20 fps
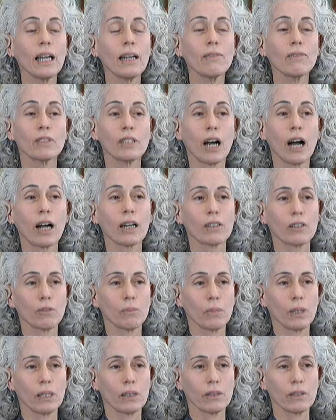have
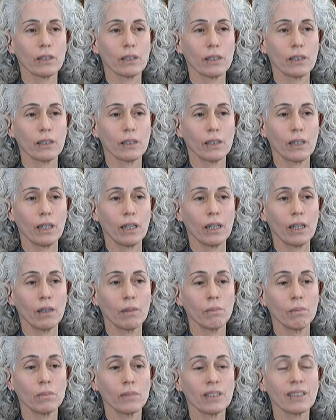documented
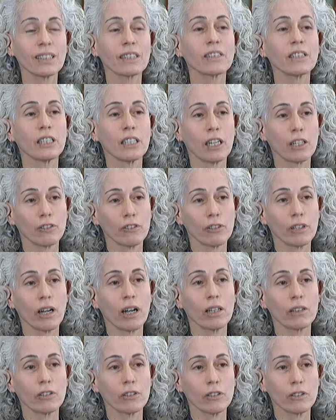um,
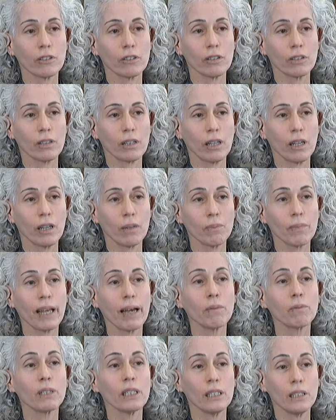$1,600 um,
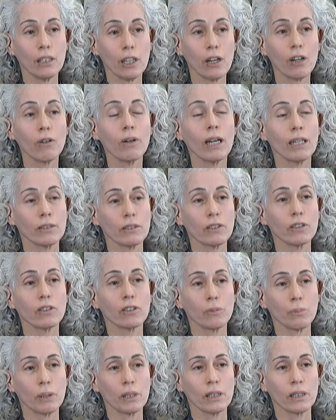that we know has
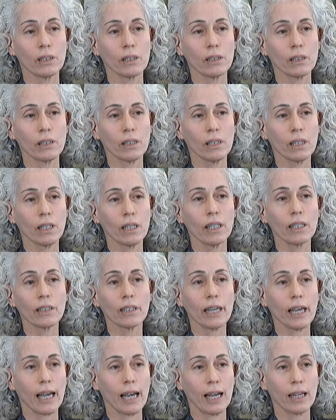disappeared in
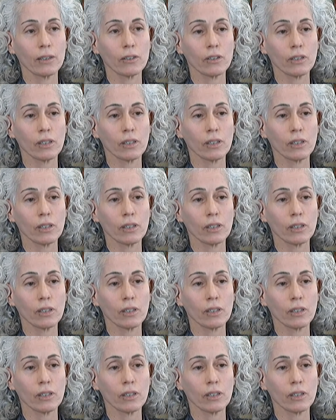cash.